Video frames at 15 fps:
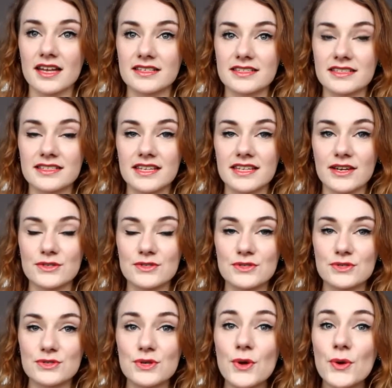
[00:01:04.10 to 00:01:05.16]
and they are
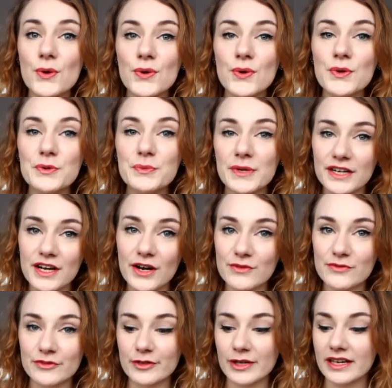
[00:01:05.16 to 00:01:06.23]
super
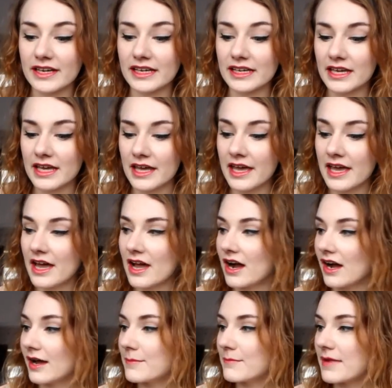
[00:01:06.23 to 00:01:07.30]
comfy.
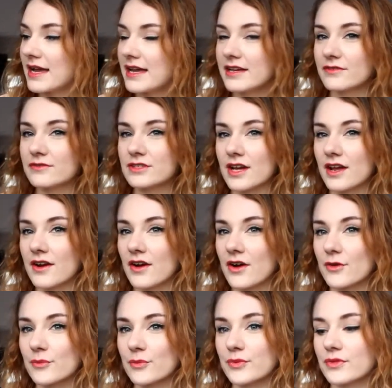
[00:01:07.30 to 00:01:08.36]
I may have done
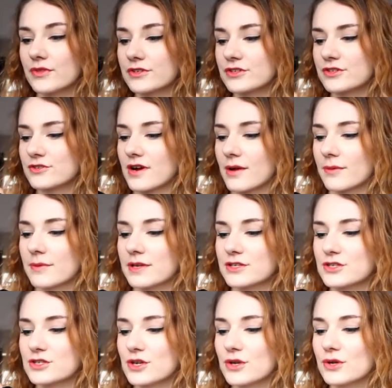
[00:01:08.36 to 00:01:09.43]
up the strap a
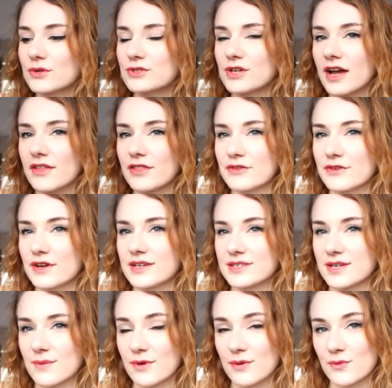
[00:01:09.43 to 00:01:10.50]
bit too tight the first
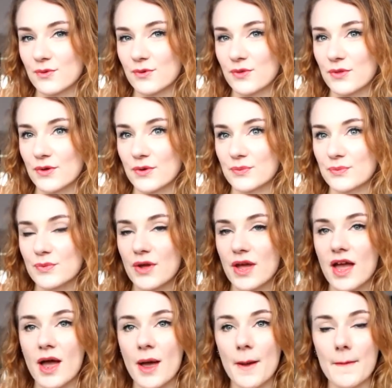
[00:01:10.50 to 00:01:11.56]
time I wore them,
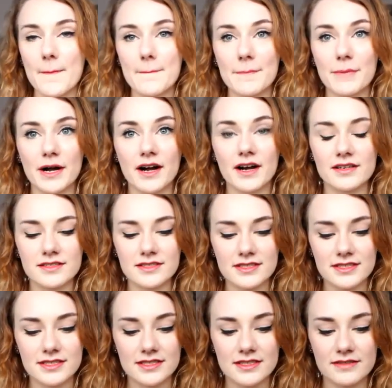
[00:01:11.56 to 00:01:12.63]

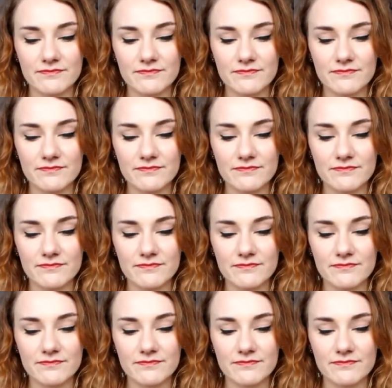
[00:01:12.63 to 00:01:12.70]
but